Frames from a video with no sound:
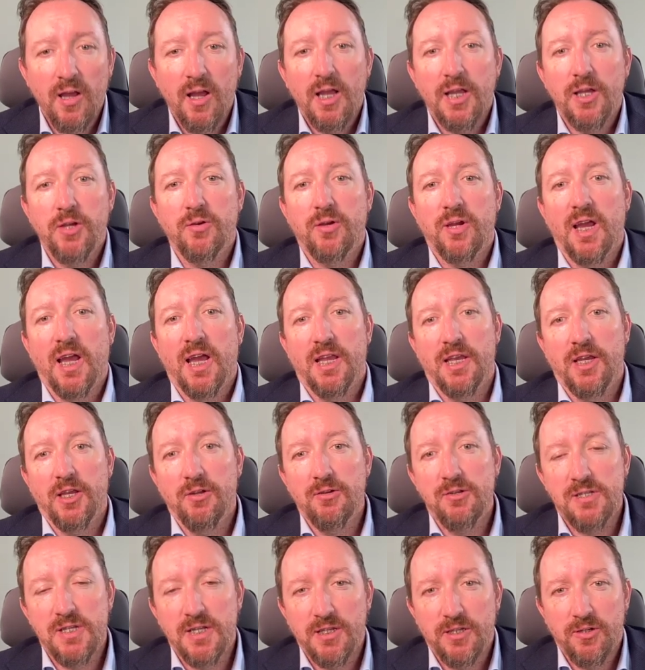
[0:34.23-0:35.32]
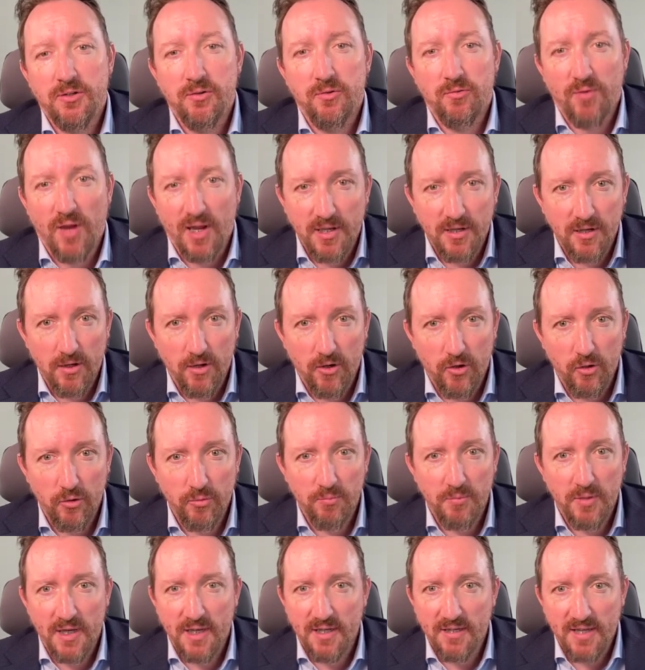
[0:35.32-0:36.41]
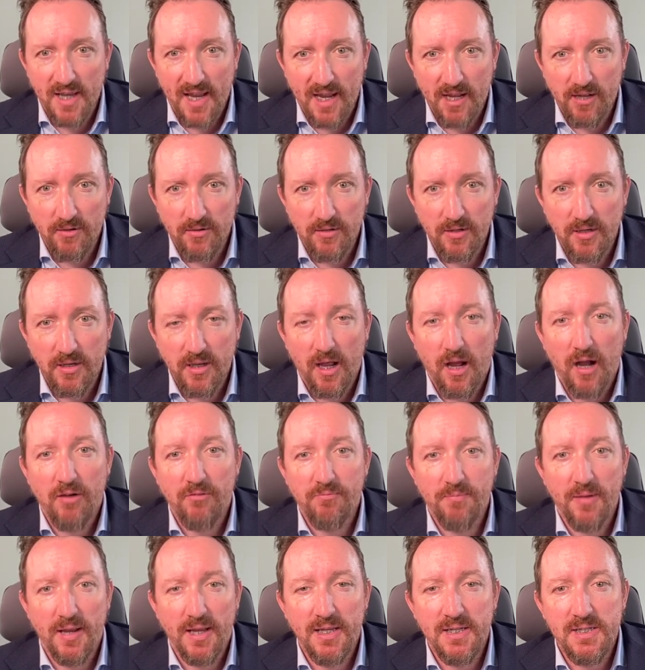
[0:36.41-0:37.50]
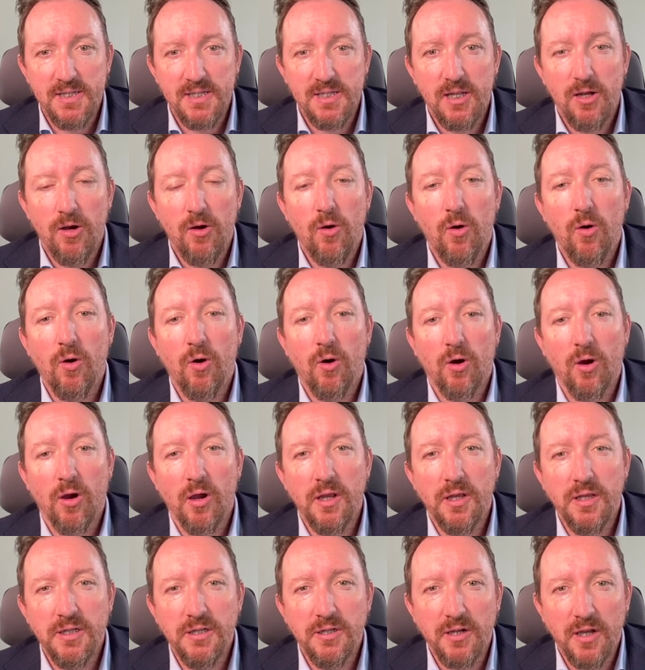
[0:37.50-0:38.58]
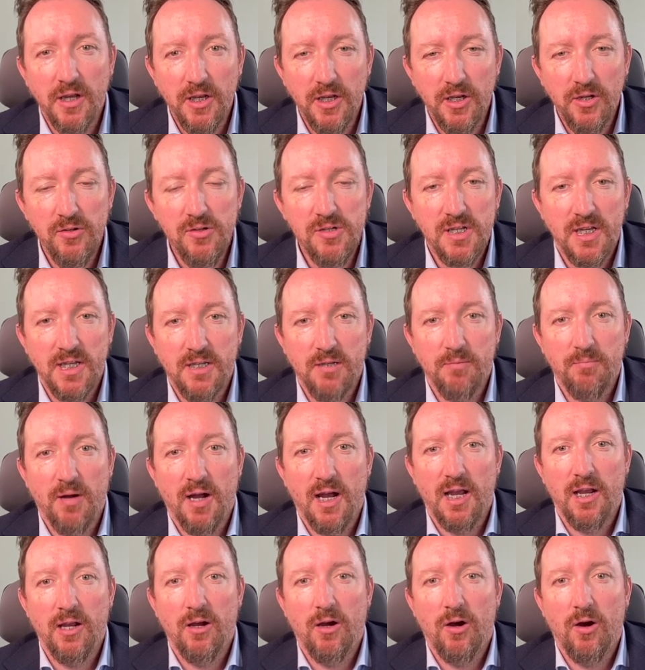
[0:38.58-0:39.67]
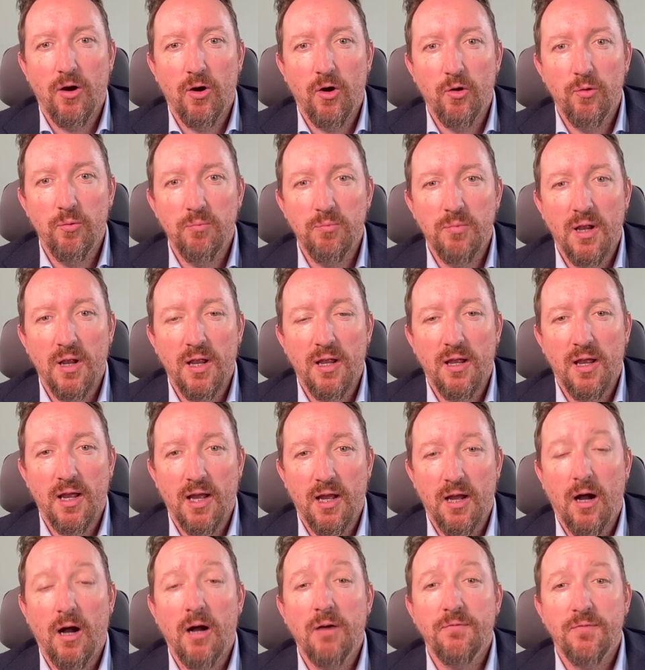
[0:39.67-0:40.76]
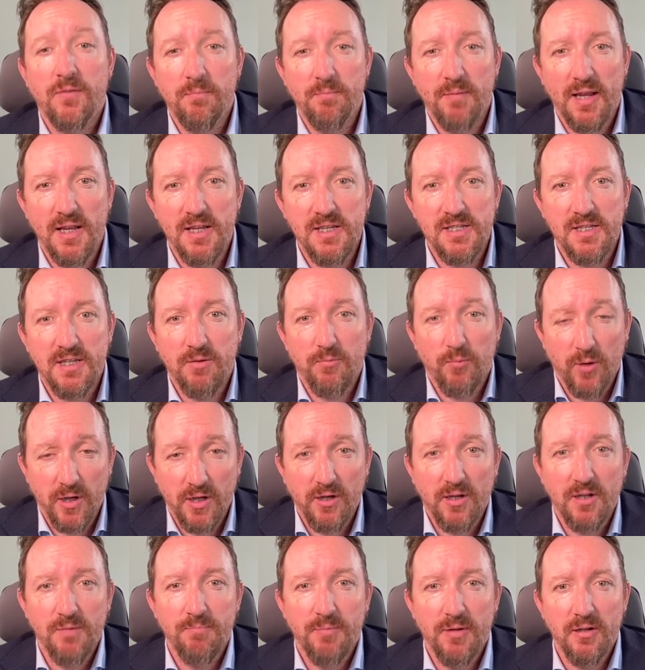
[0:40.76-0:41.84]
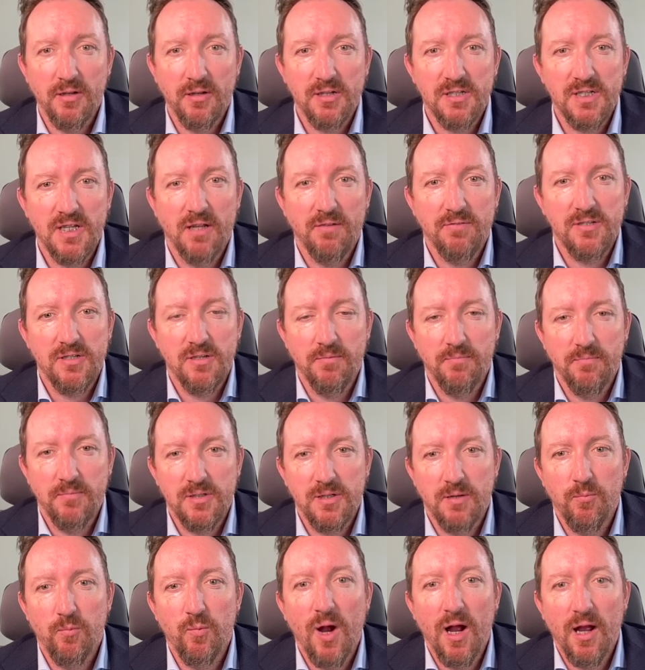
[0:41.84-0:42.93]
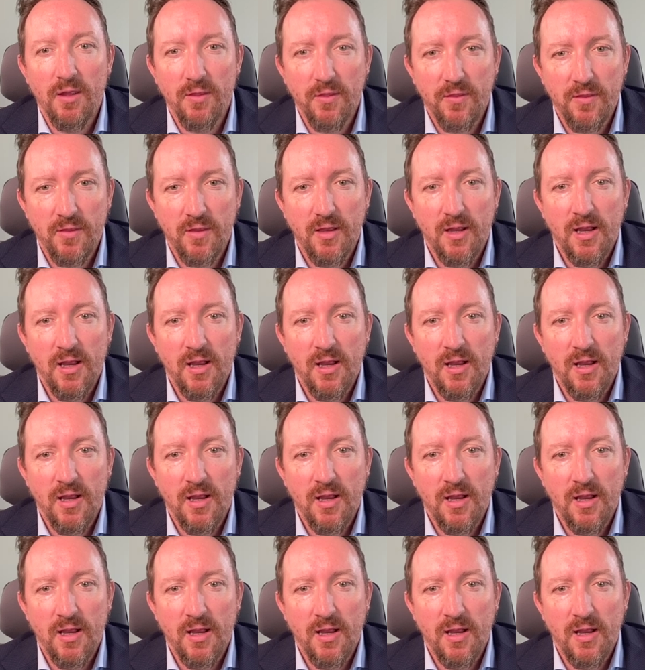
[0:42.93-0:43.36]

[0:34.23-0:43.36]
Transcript: you can use it to rent a home in town off base, or you can use it to buy a home uh, off the base where you can build yourself some, some wealth.